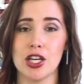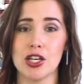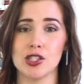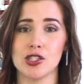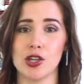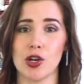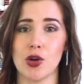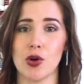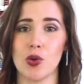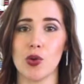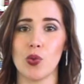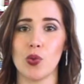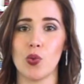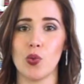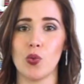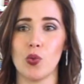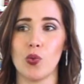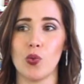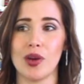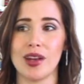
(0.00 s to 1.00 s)

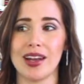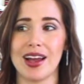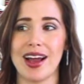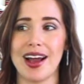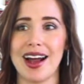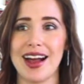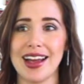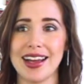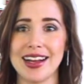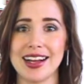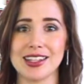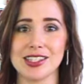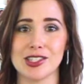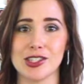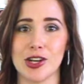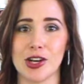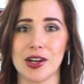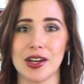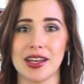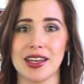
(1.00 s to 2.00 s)
So when I got
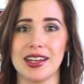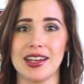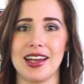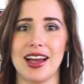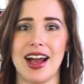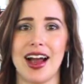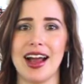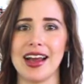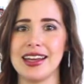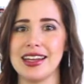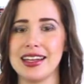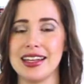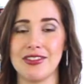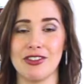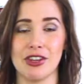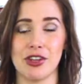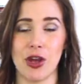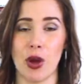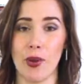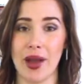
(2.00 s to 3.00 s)
started, I didn't
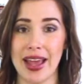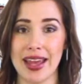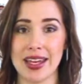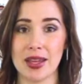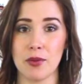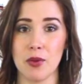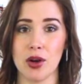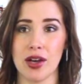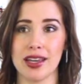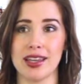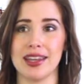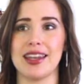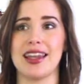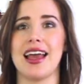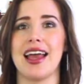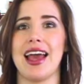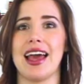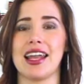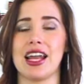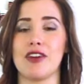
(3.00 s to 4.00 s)
even know anyone,
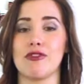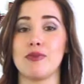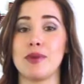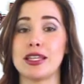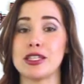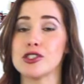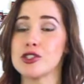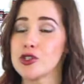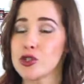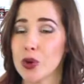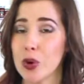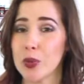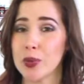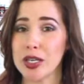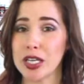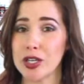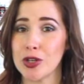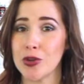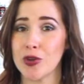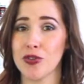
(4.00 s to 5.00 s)
and I've made so
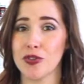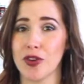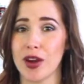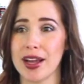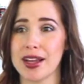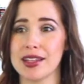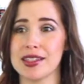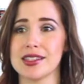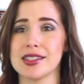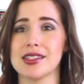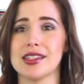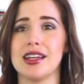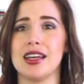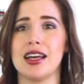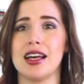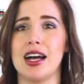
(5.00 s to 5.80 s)
many new friends.